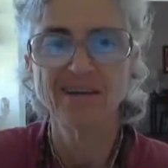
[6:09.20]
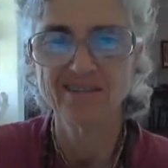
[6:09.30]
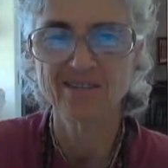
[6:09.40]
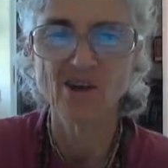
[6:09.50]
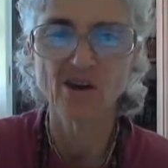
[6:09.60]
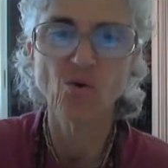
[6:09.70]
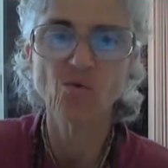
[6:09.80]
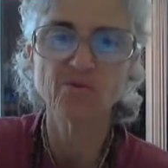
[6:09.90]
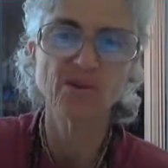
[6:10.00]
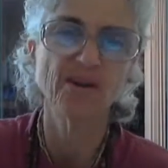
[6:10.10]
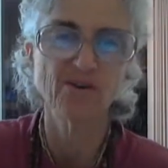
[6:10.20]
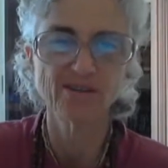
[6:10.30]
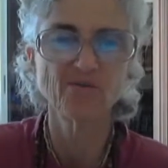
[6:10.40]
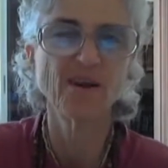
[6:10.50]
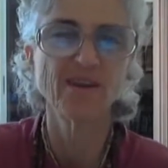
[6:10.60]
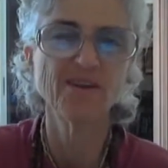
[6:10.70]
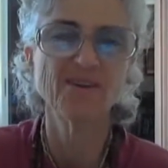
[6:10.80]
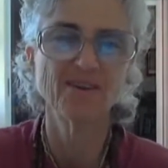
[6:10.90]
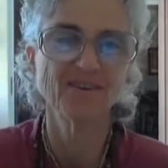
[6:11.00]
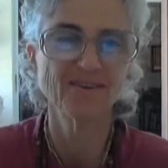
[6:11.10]
it's not over there, it's right
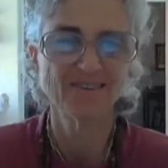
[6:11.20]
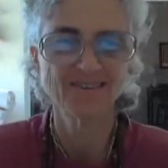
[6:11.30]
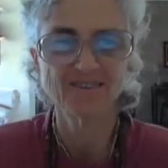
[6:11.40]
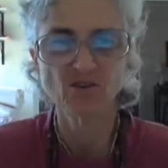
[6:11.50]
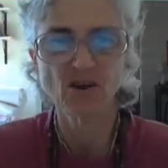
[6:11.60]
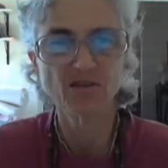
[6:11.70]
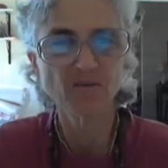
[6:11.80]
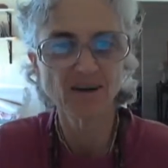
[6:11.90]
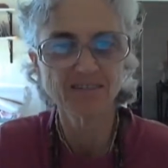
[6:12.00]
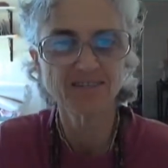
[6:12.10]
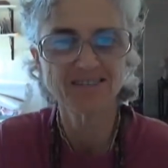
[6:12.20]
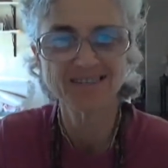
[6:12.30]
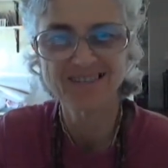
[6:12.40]
here. It's all of us,